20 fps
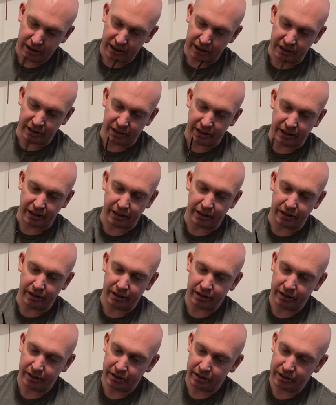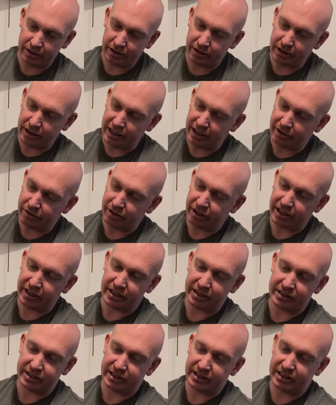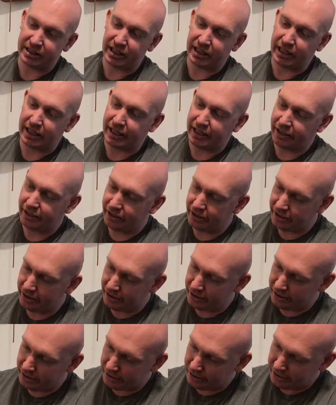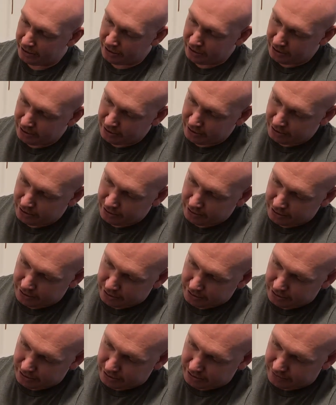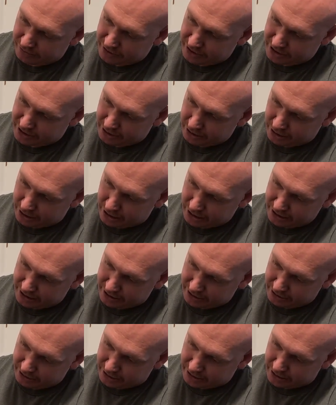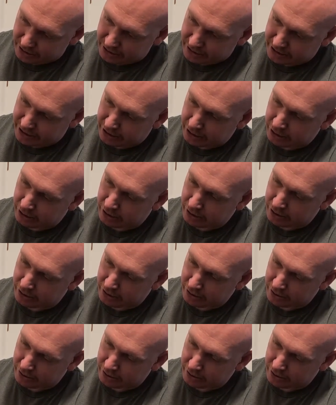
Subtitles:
and then down inside of this locking lug here.